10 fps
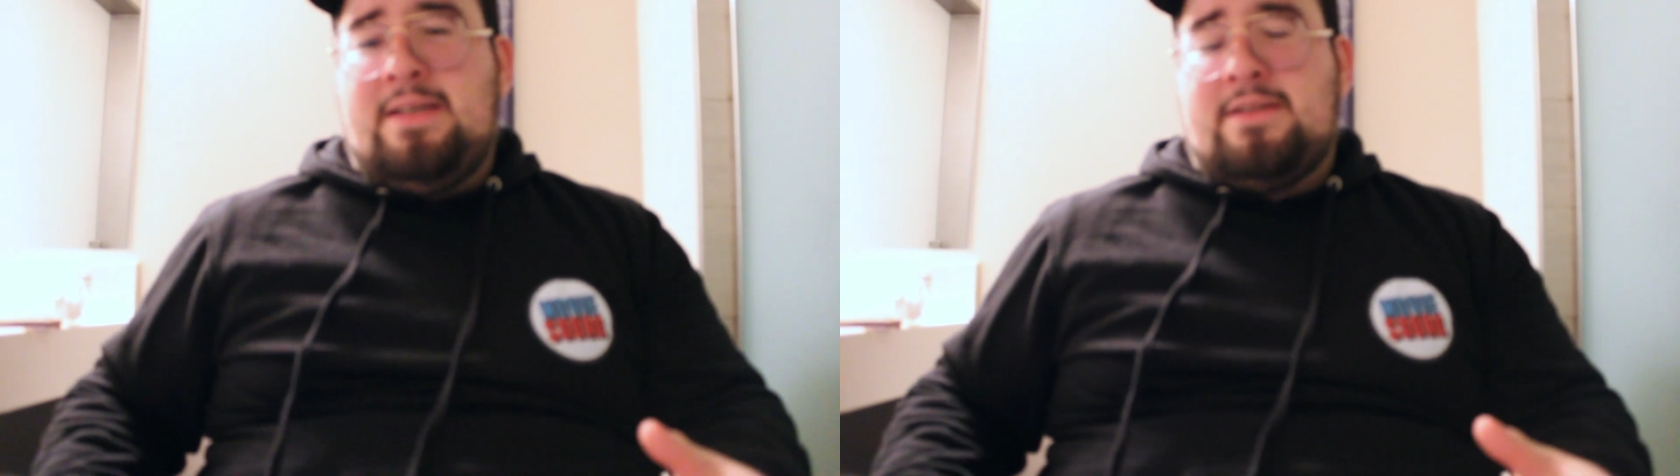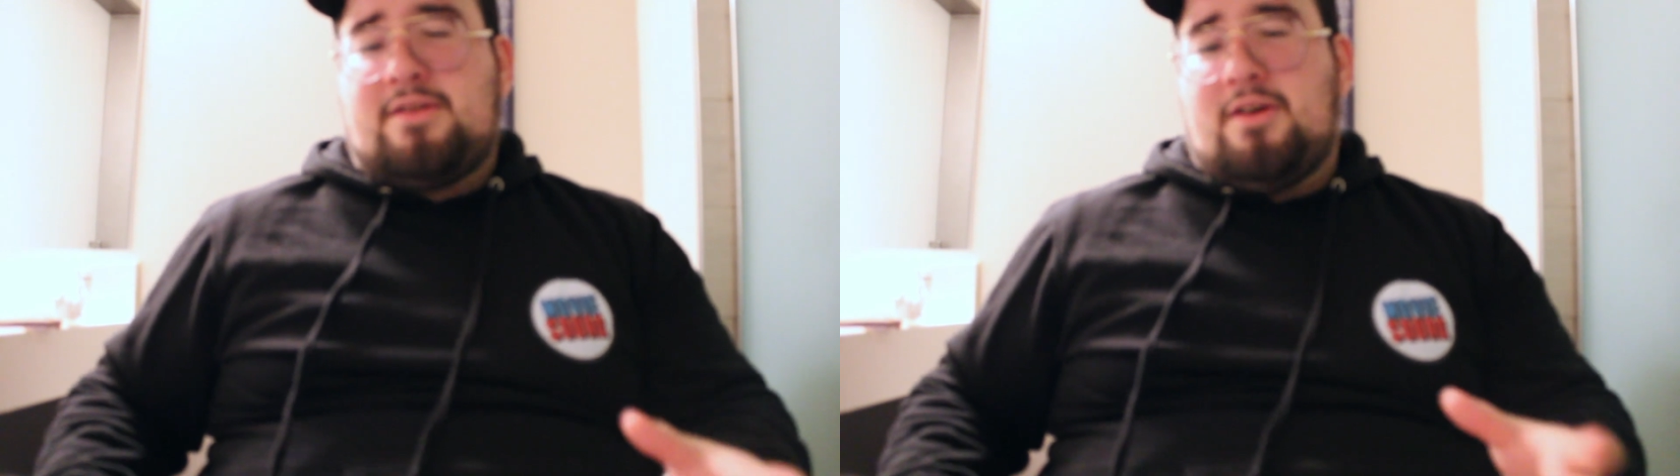
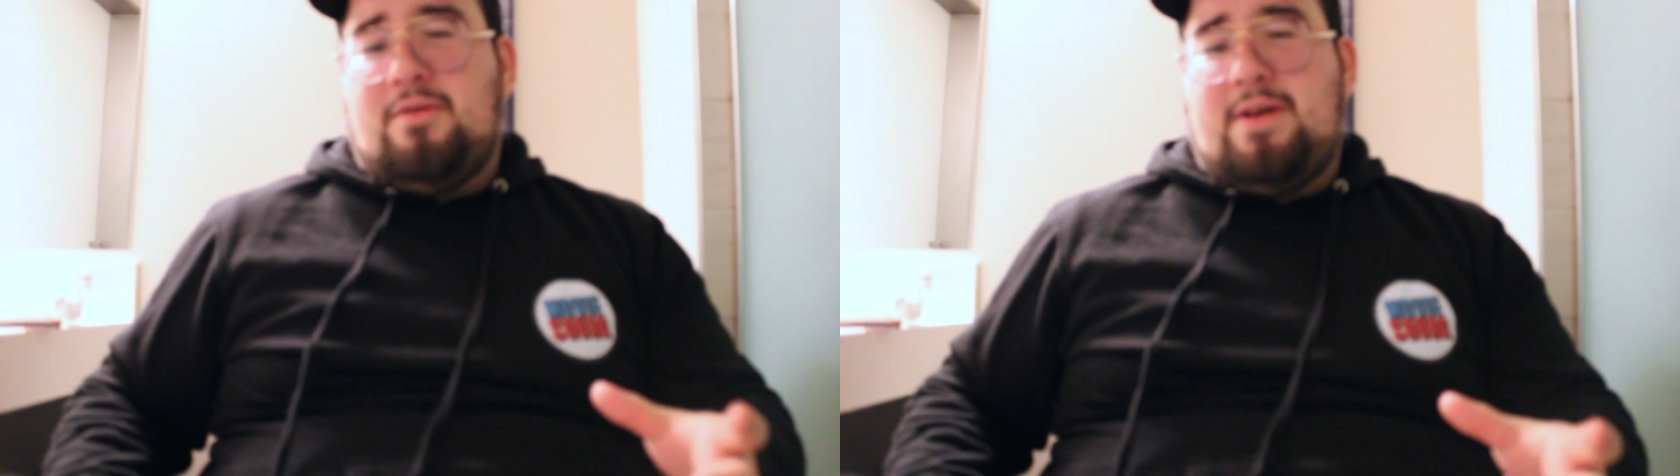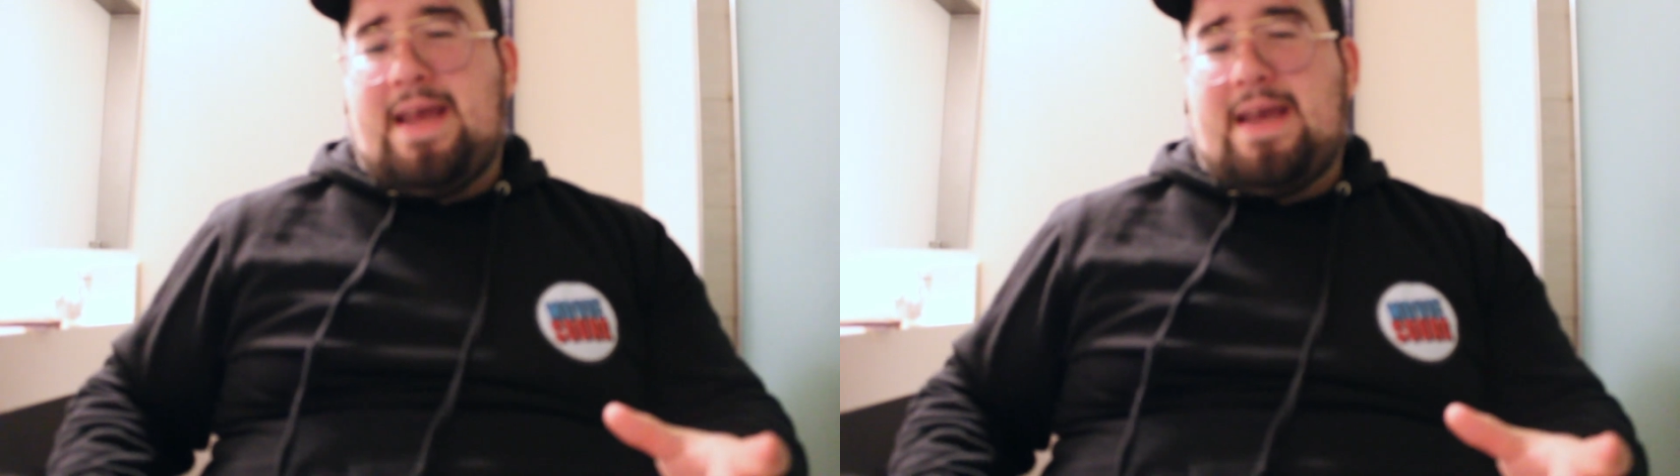
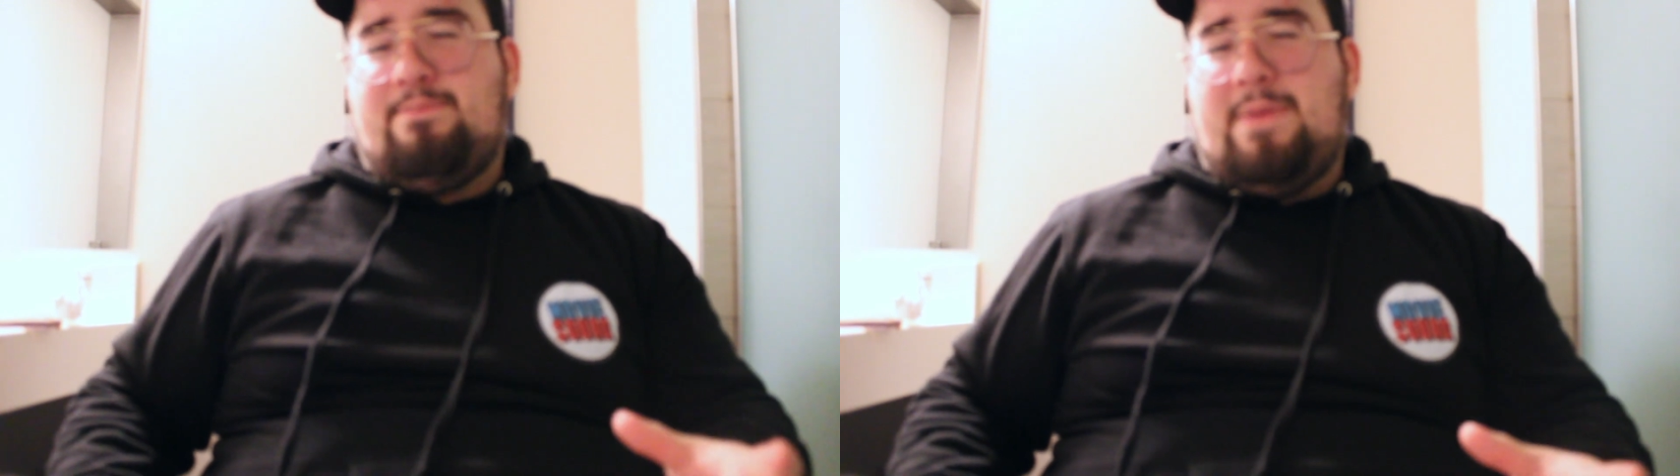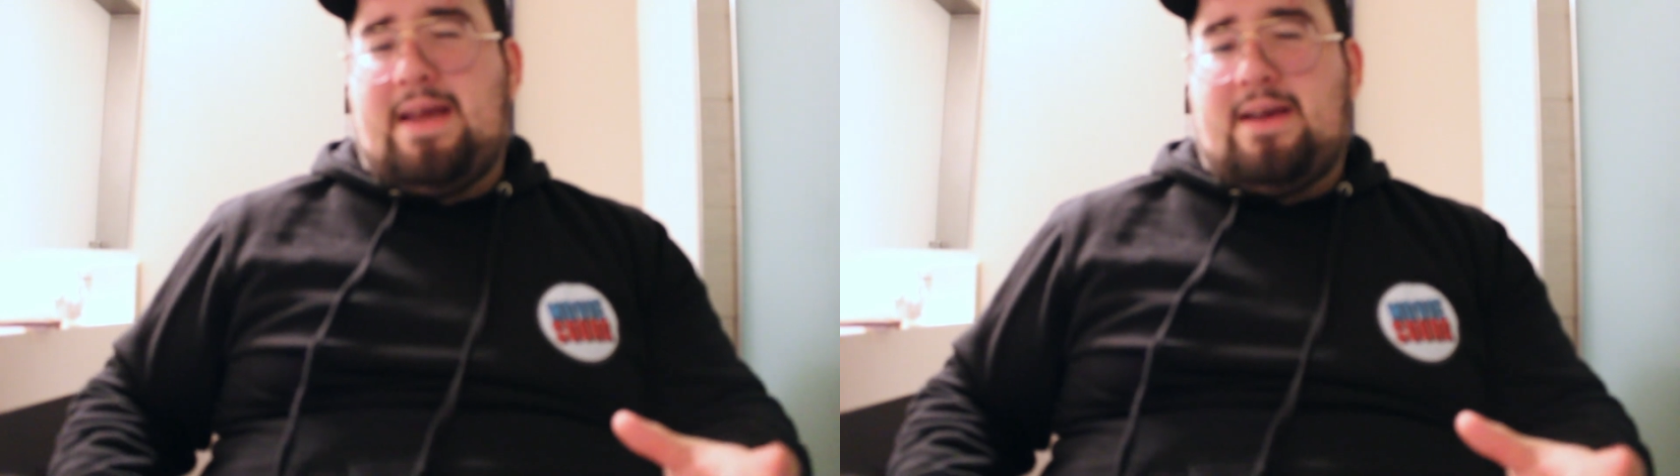so he
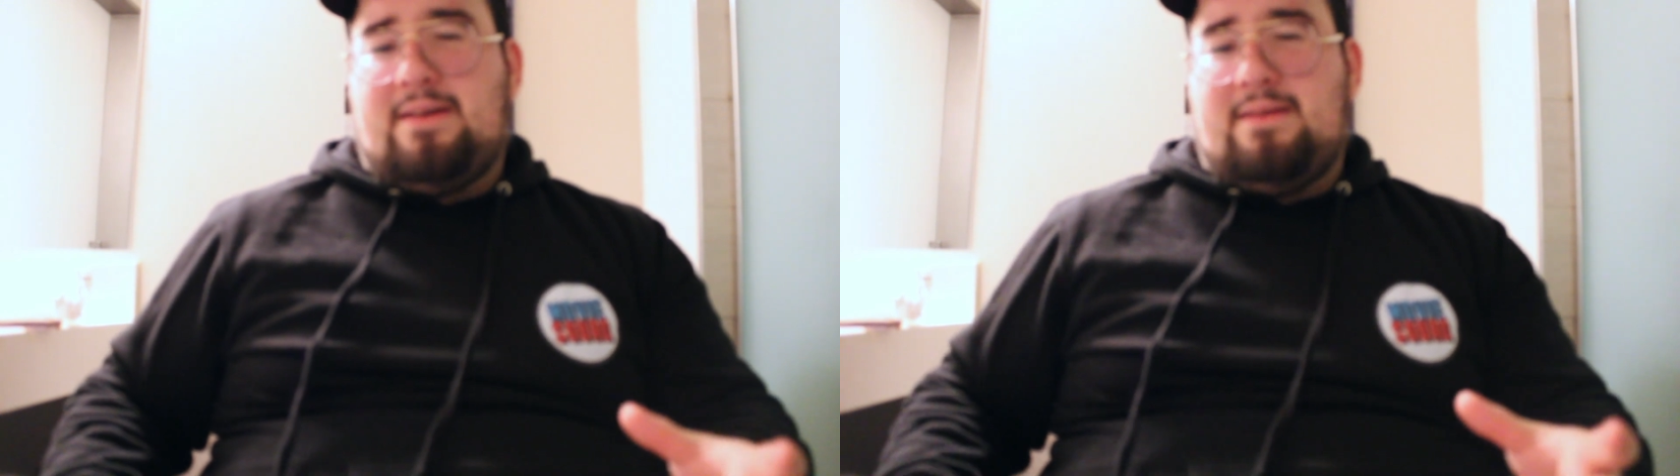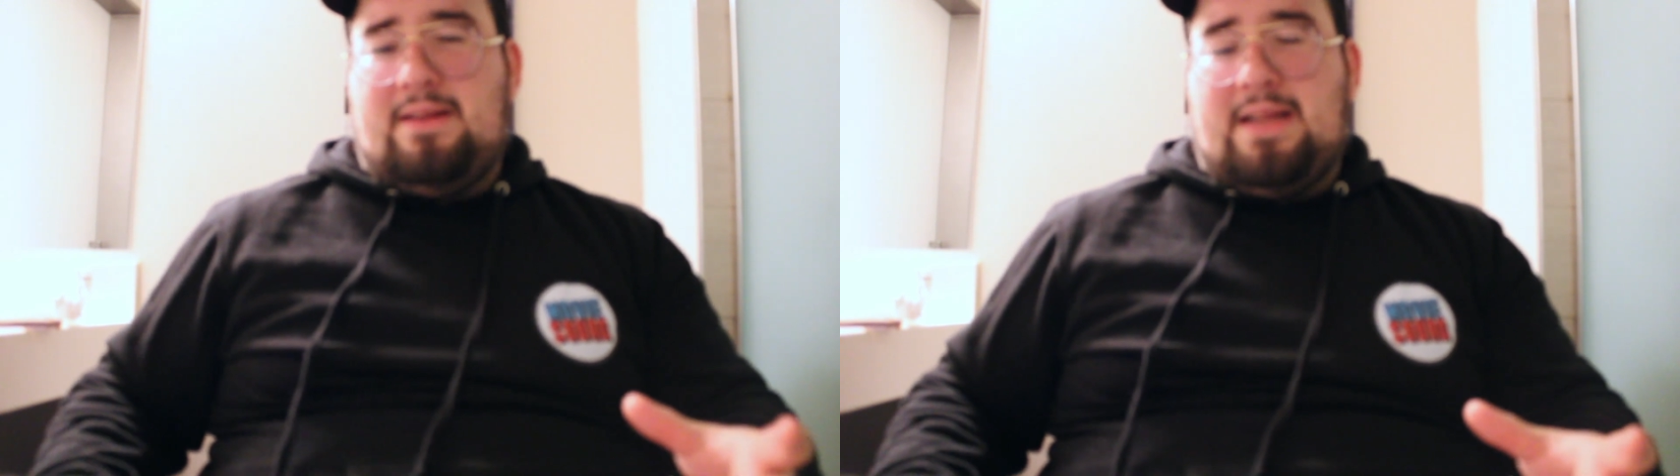can
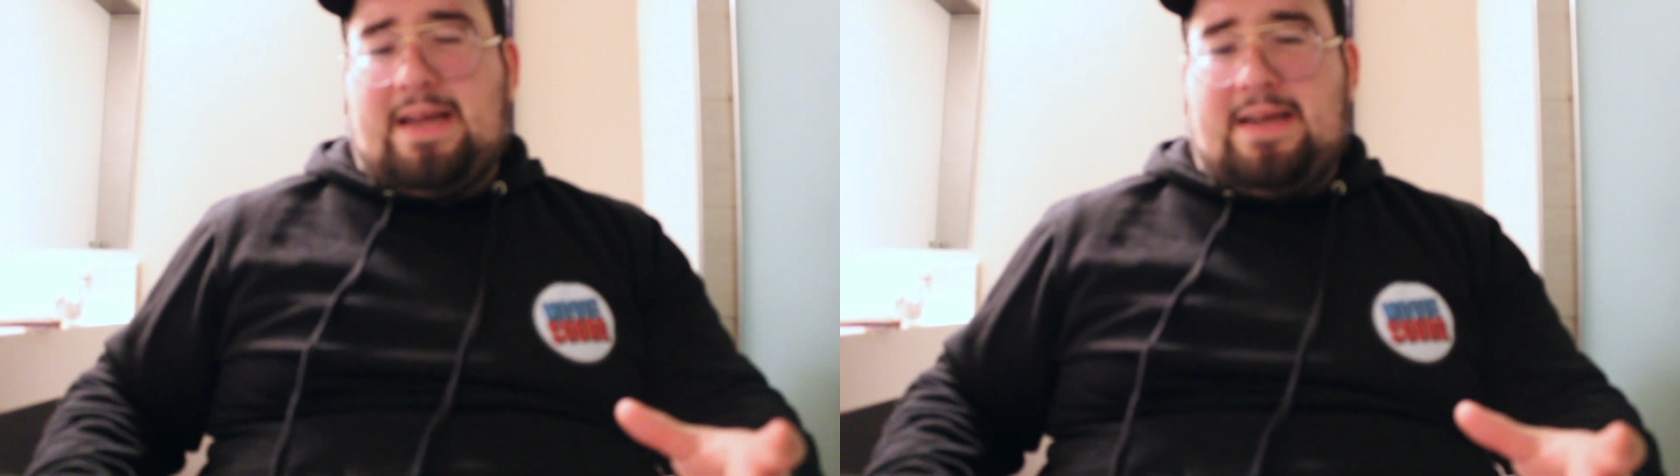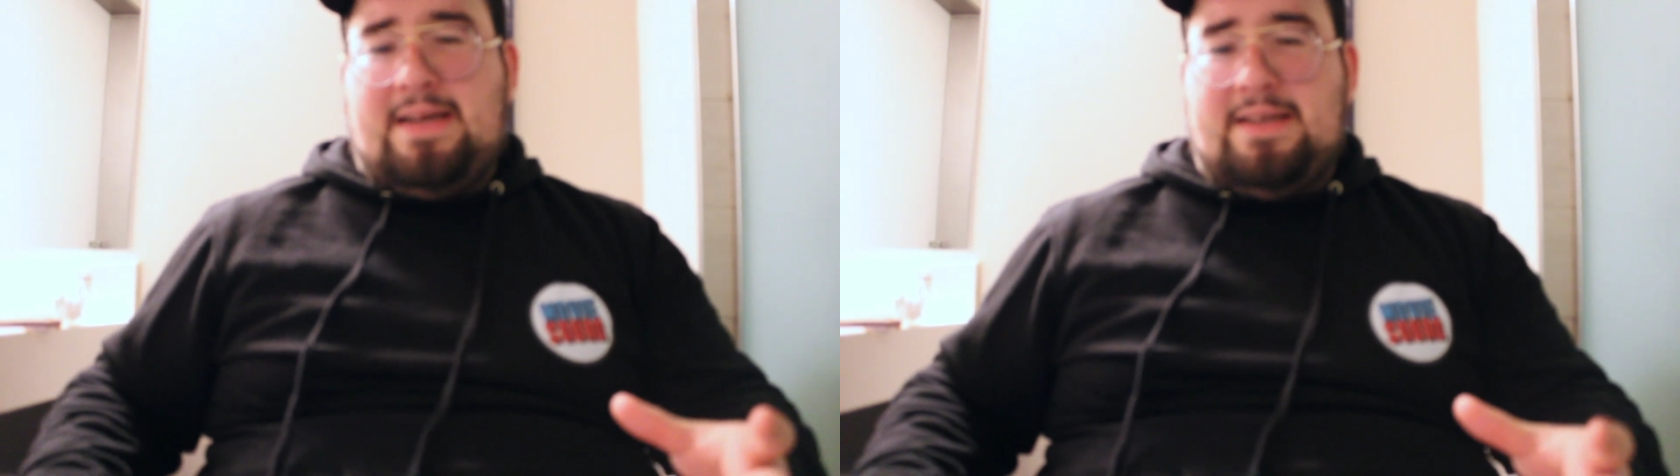make
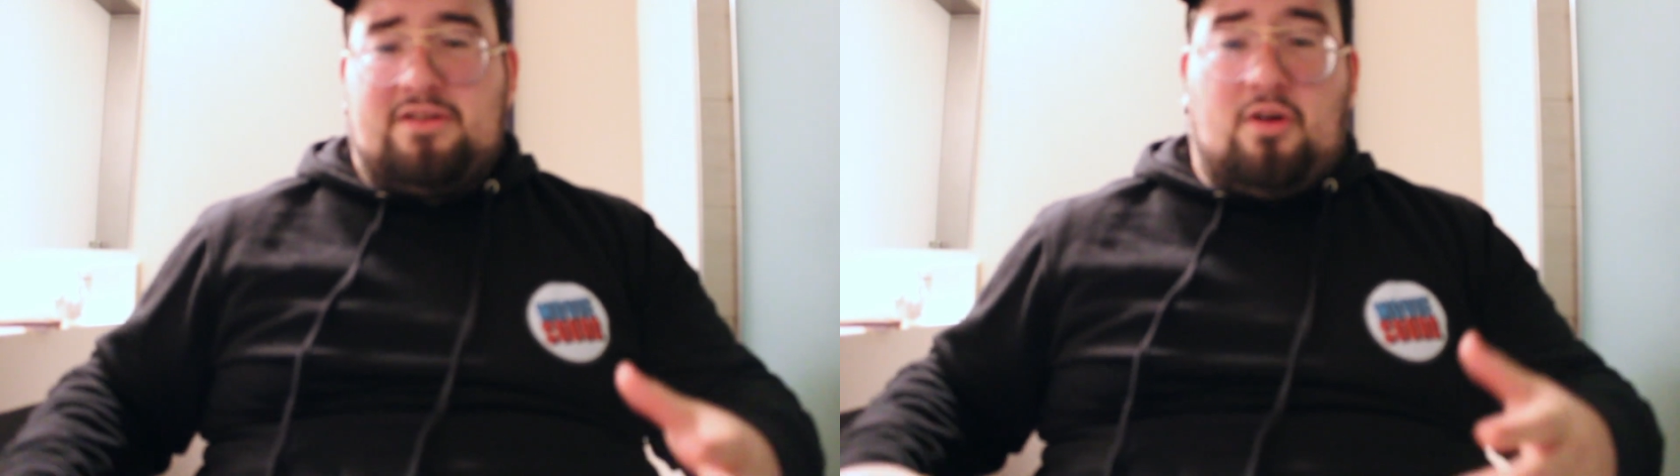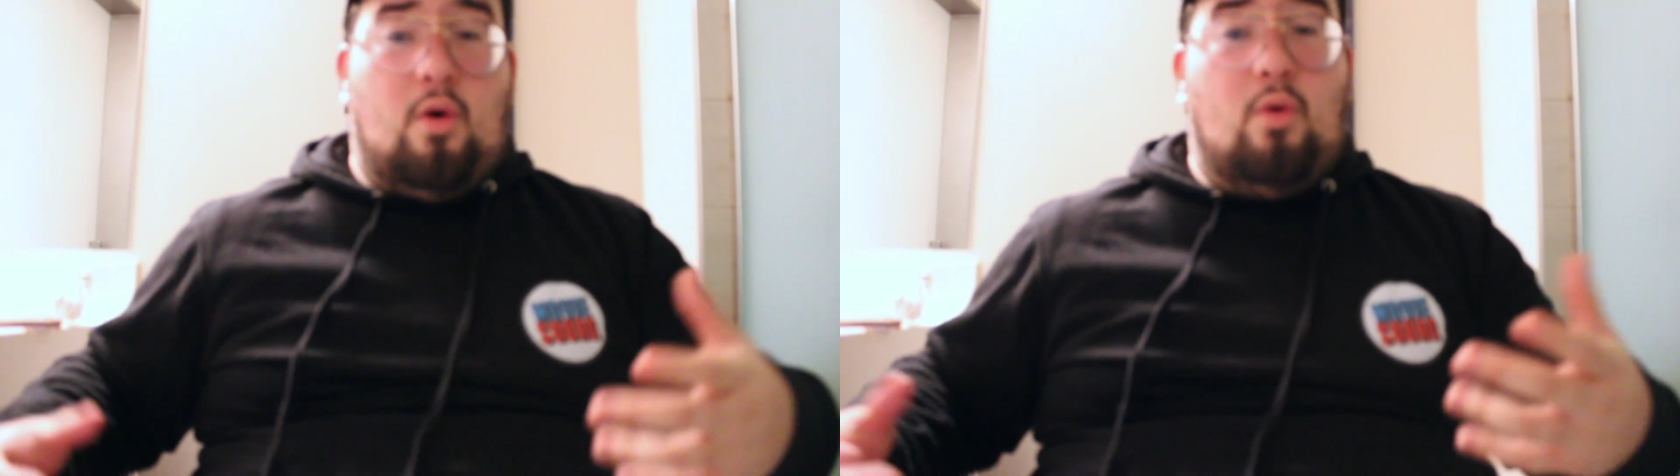like his